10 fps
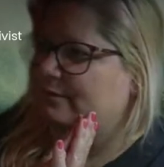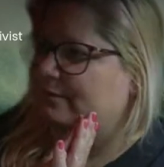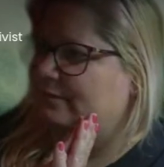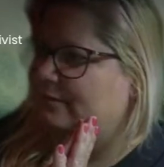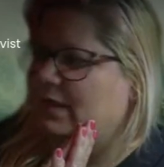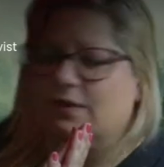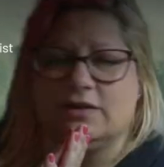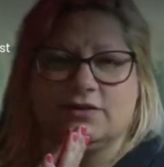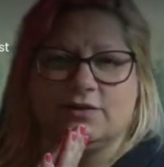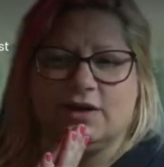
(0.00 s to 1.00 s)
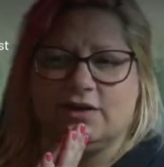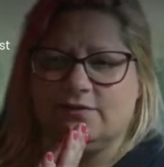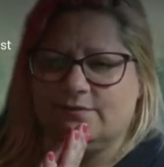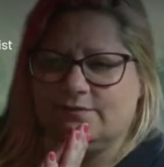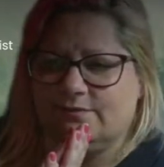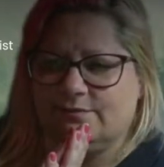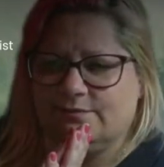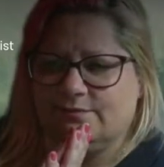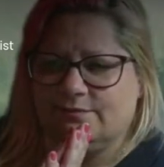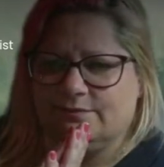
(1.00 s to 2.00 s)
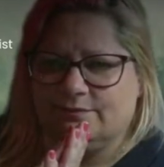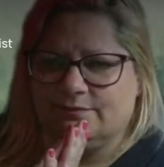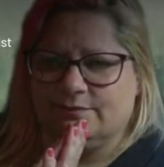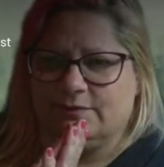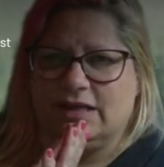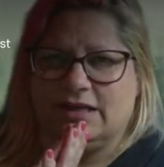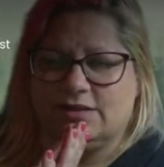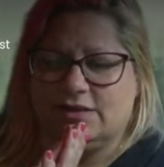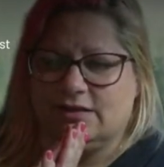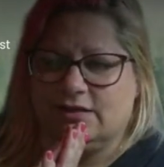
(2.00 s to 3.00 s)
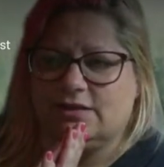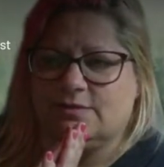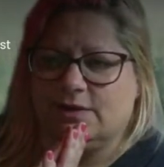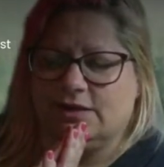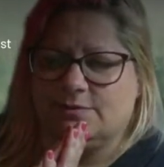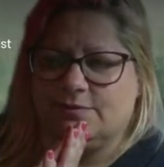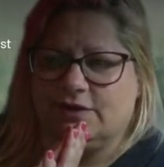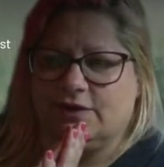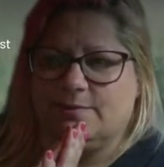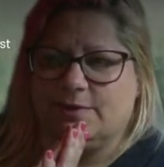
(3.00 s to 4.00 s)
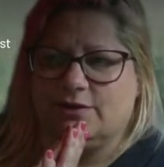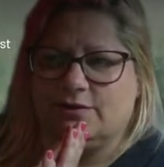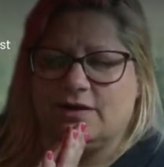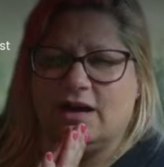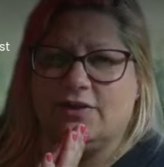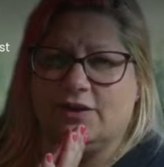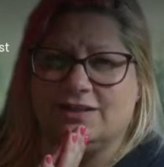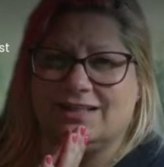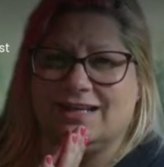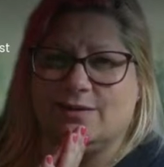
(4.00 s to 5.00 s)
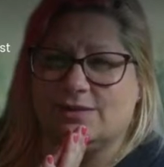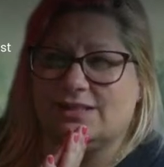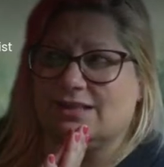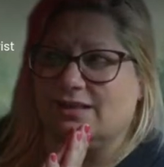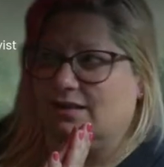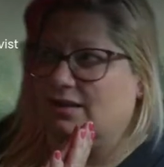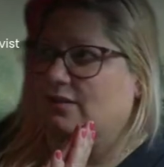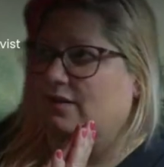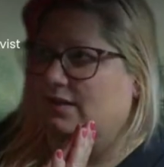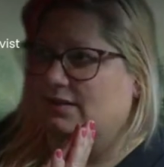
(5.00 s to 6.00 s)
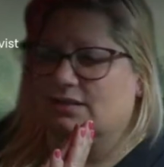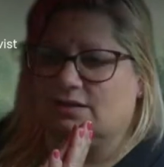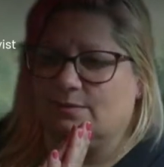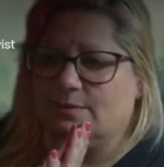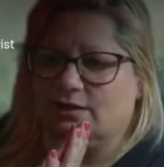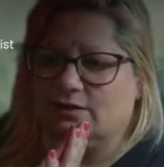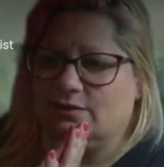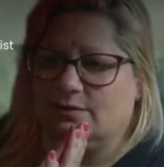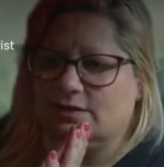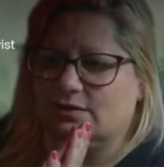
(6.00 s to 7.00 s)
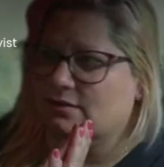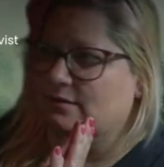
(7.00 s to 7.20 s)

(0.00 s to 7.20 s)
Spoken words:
And that's okay. Yeah, it's very mellow. I thought today was Sunday, you guys. That's how mellow it was.